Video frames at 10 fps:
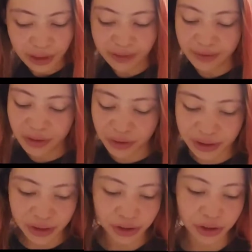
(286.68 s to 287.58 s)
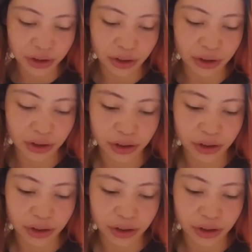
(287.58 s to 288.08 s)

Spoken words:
I have another condition called